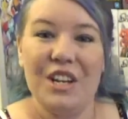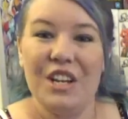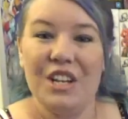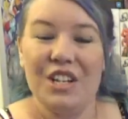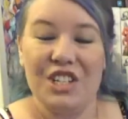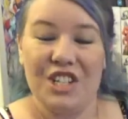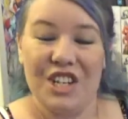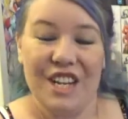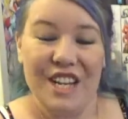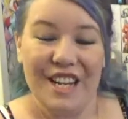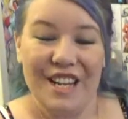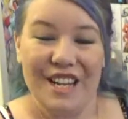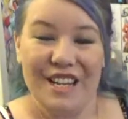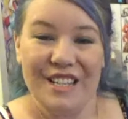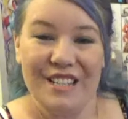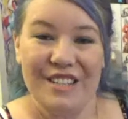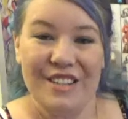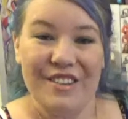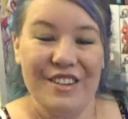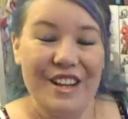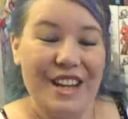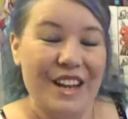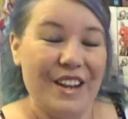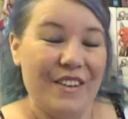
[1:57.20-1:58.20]
She is
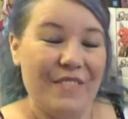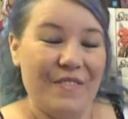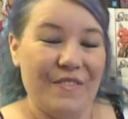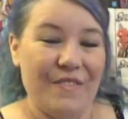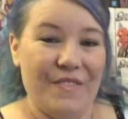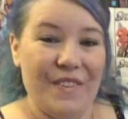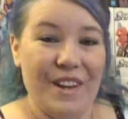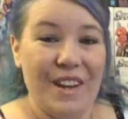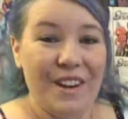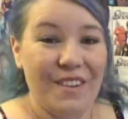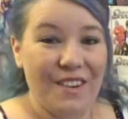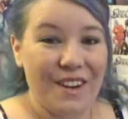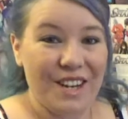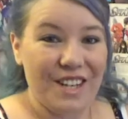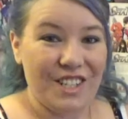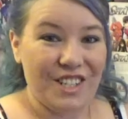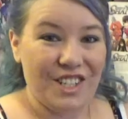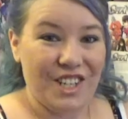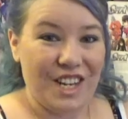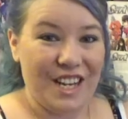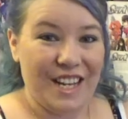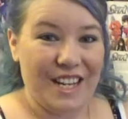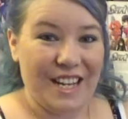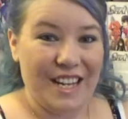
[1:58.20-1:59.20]
looking very
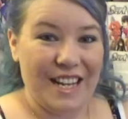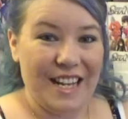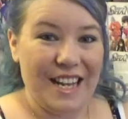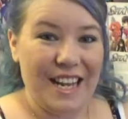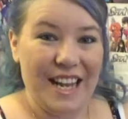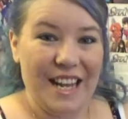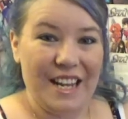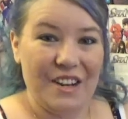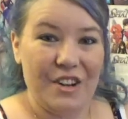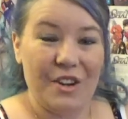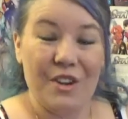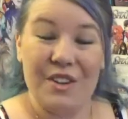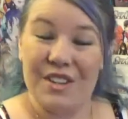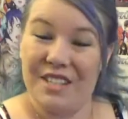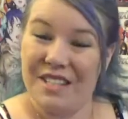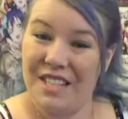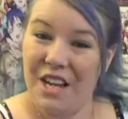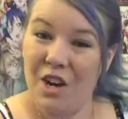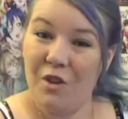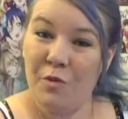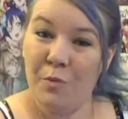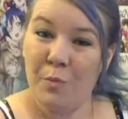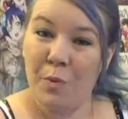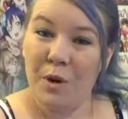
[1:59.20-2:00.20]
cheeky in her
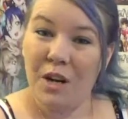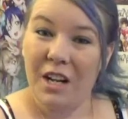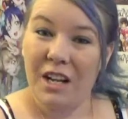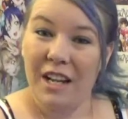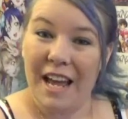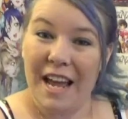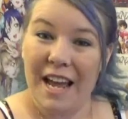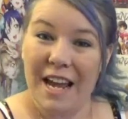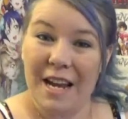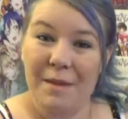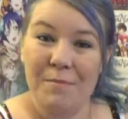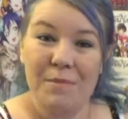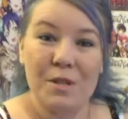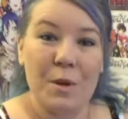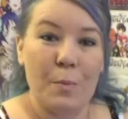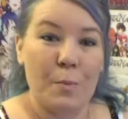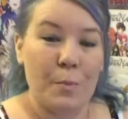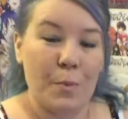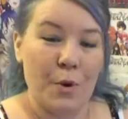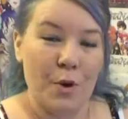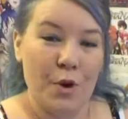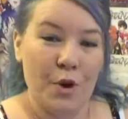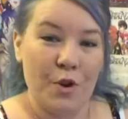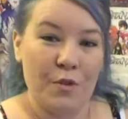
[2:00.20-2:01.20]
self-proclaimed
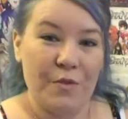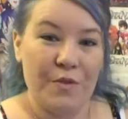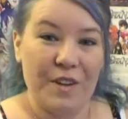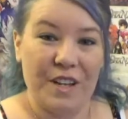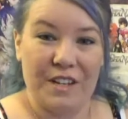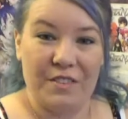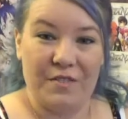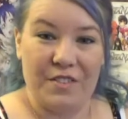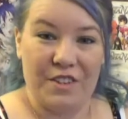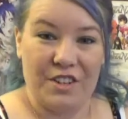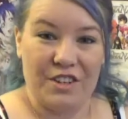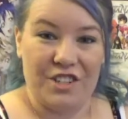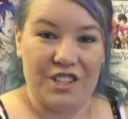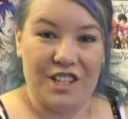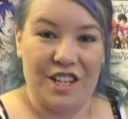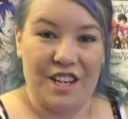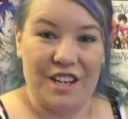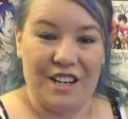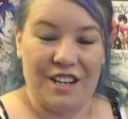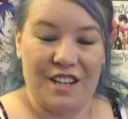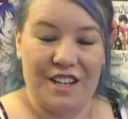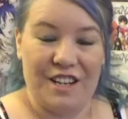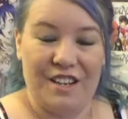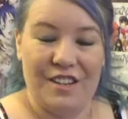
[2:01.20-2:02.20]
perfect
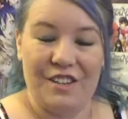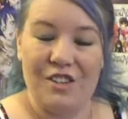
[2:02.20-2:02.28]
version.